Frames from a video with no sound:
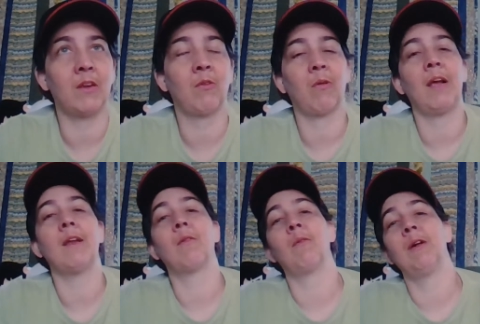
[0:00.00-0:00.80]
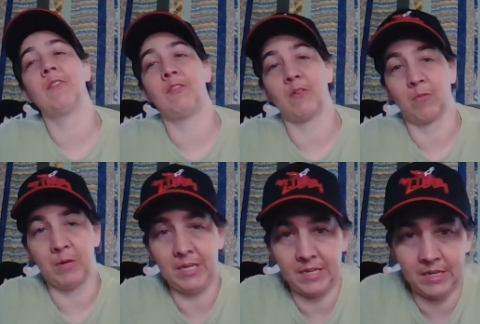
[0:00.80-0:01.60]
a great rest of your
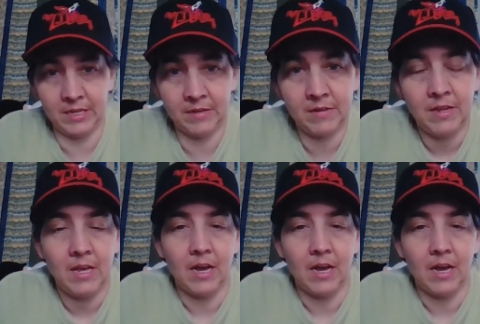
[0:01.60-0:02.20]
weekend.